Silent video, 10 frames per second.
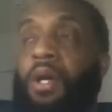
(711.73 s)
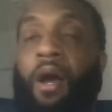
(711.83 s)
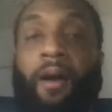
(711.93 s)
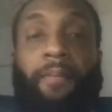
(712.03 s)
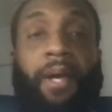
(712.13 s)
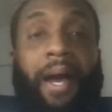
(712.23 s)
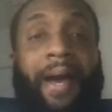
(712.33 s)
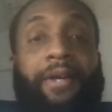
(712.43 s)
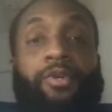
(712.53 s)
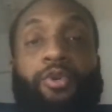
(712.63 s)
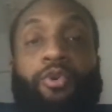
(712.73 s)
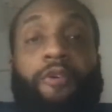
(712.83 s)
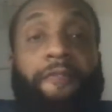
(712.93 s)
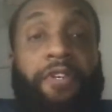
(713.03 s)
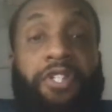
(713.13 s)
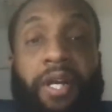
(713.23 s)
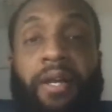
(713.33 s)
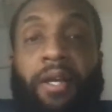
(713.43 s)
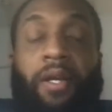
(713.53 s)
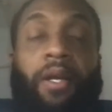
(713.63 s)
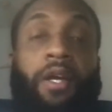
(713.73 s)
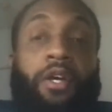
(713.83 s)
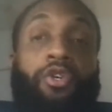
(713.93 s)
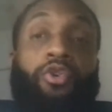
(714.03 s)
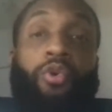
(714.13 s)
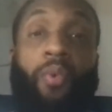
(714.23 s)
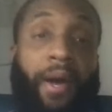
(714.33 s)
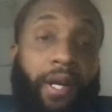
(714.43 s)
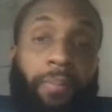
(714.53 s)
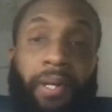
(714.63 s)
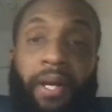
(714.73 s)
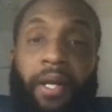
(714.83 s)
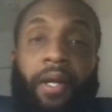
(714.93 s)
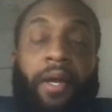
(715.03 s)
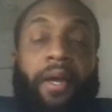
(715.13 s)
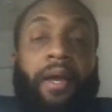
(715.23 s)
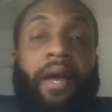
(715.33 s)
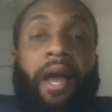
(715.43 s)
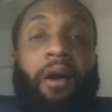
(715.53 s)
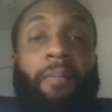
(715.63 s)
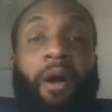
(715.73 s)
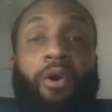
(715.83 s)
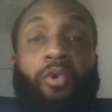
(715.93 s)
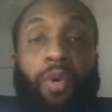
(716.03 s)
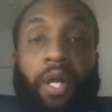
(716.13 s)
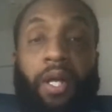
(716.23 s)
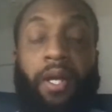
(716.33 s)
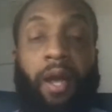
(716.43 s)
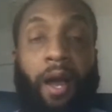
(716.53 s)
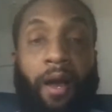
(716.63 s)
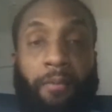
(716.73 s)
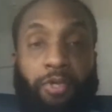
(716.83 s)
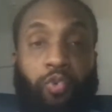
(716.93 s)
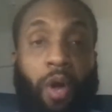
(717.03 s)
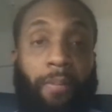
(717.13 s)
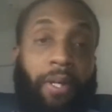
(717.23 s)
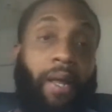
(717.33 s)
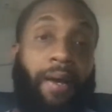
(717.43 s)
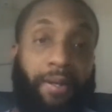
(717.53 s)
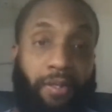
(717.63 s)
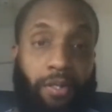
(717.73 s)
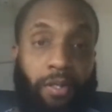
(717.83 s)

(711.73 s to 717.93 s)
I do officiating, you do wedding planning. How about we swap clients?